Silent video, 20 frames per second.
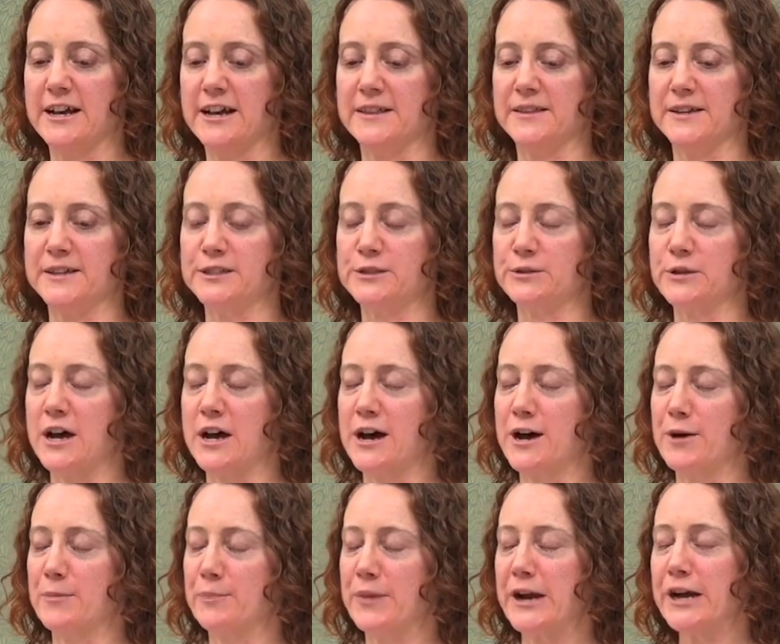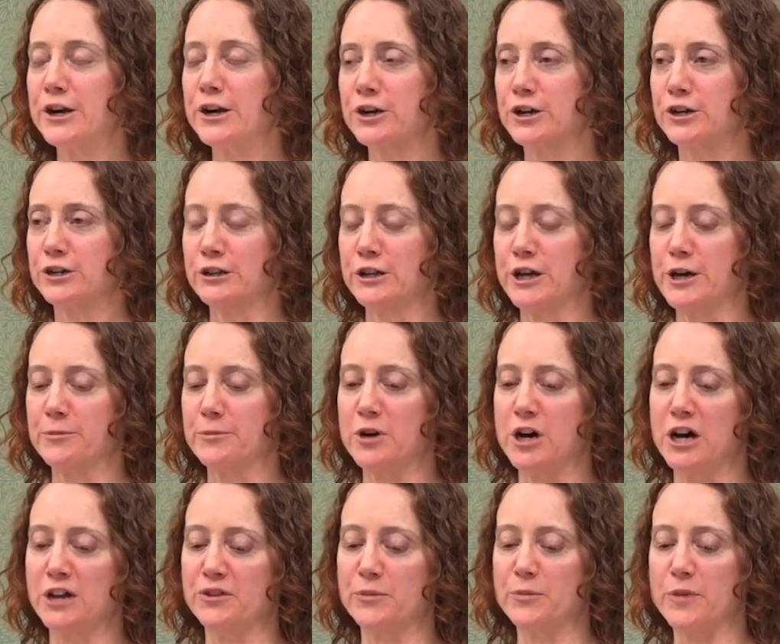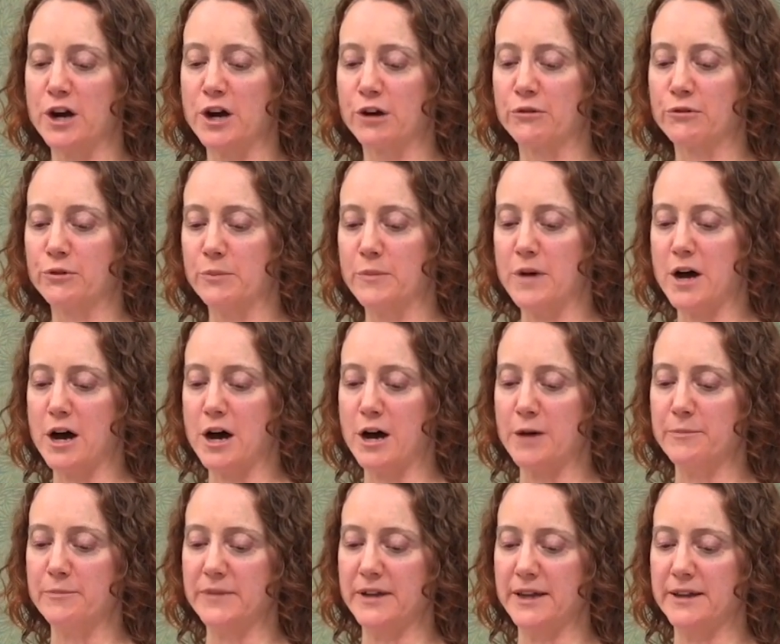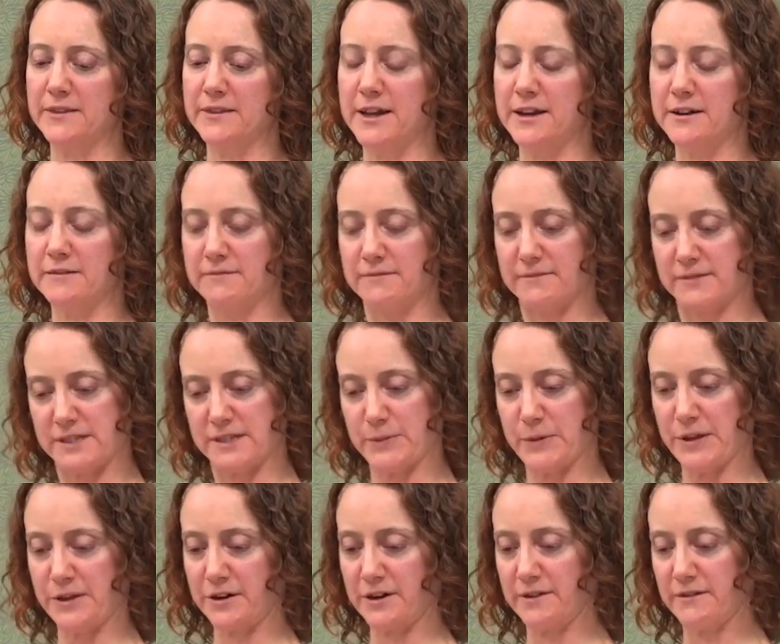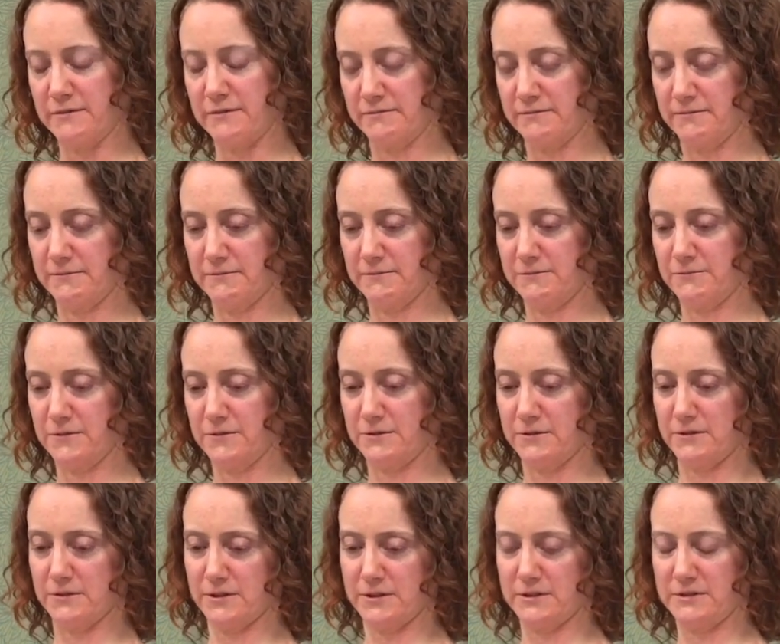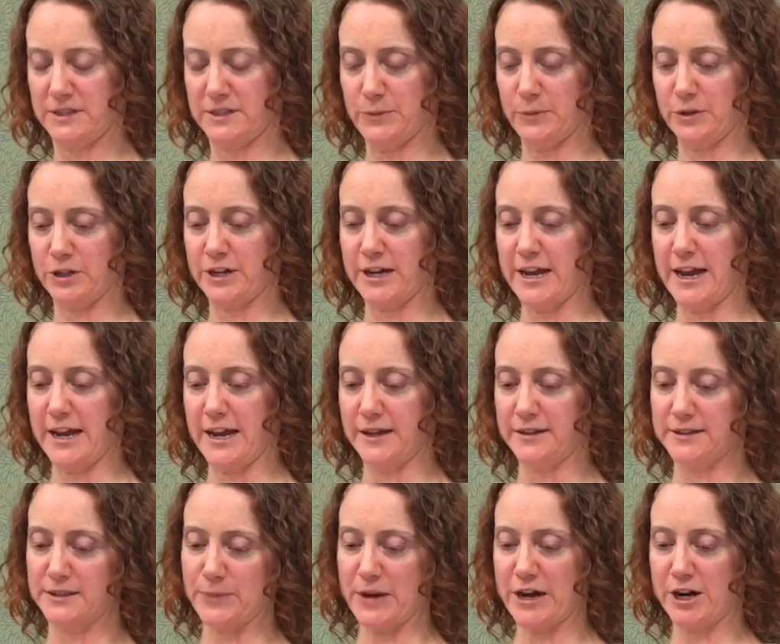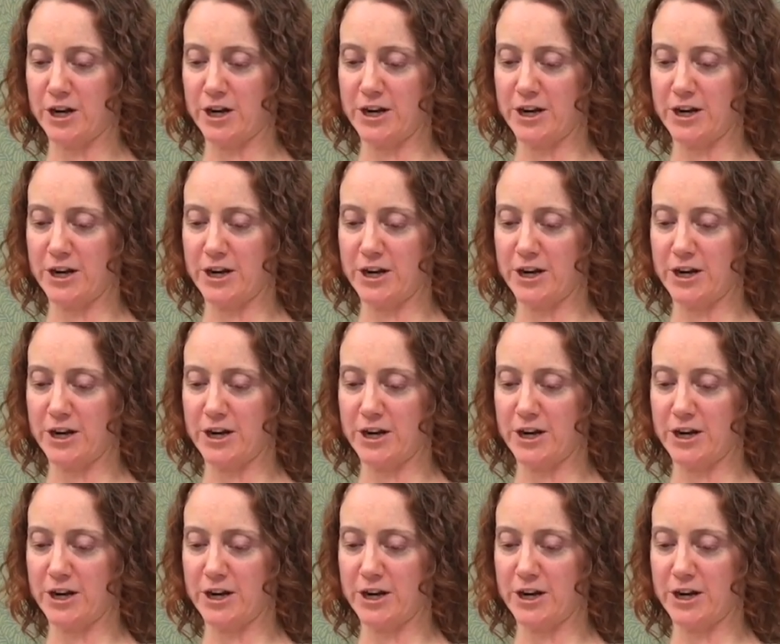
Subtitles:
this biker club called the Mongrel Mob, and then some other similar gangs, biker